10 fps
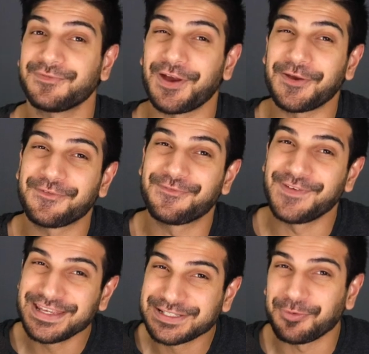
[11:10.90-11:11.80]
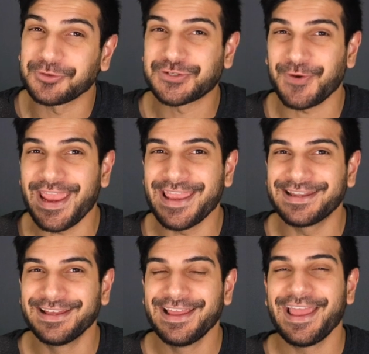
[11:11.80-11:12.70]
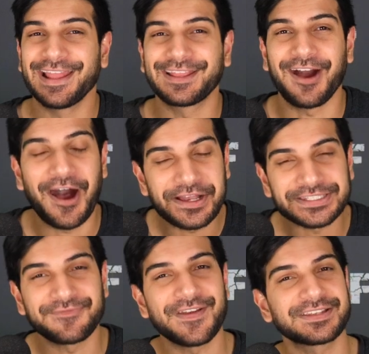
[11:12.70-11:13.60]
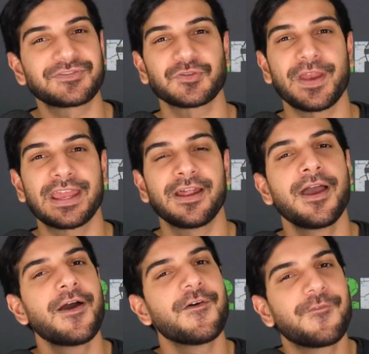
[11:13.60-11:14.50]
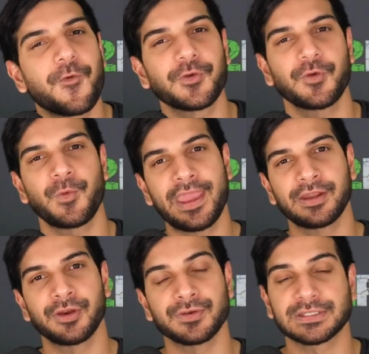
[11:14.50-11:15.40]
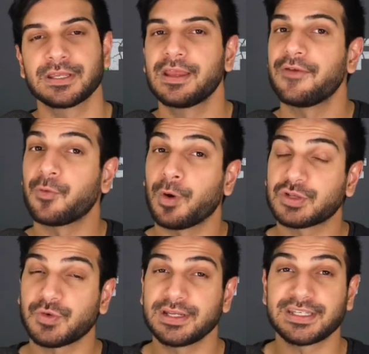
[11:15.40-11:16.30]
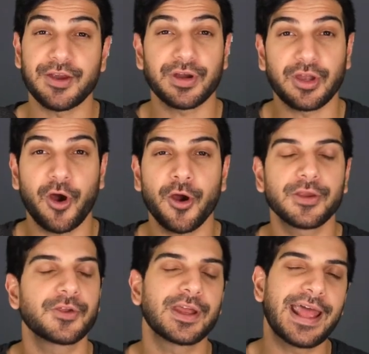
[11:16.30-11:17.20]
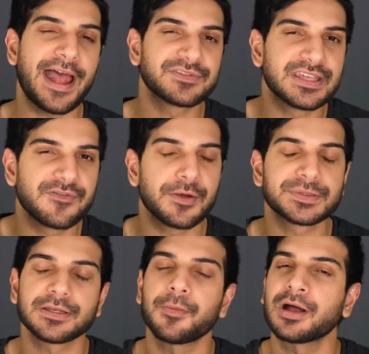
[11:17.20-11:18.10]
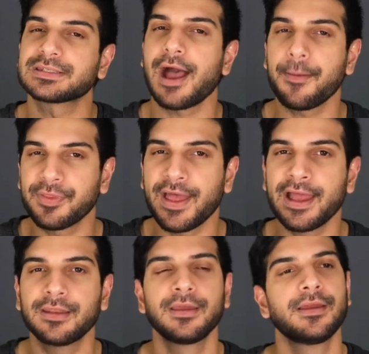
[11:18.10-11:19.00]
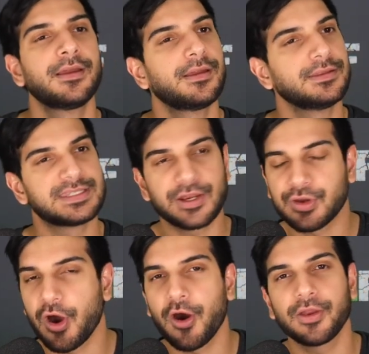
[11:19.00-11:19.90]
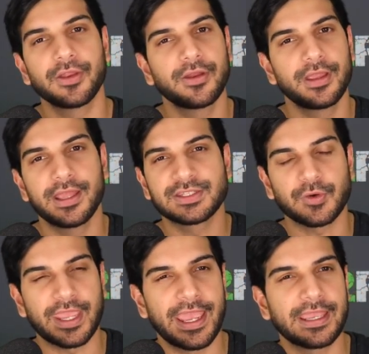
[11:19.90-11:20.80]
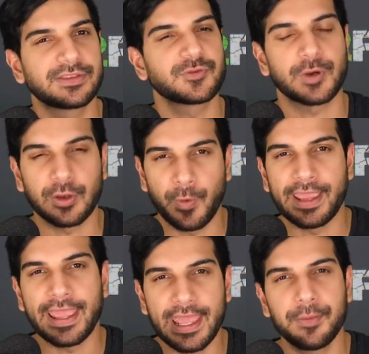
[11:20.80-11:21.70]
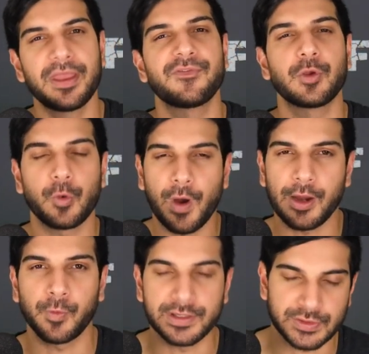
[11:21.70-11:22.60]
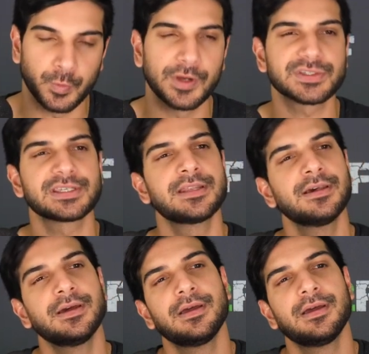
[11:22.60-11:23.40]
a very feasible trade and cost-effective trade for the Raiders. If you want to trade Derek Carr, you're going to have to give up some on top of that. Derek Carr, it's okay trading away him if you acquire Russell Wilson,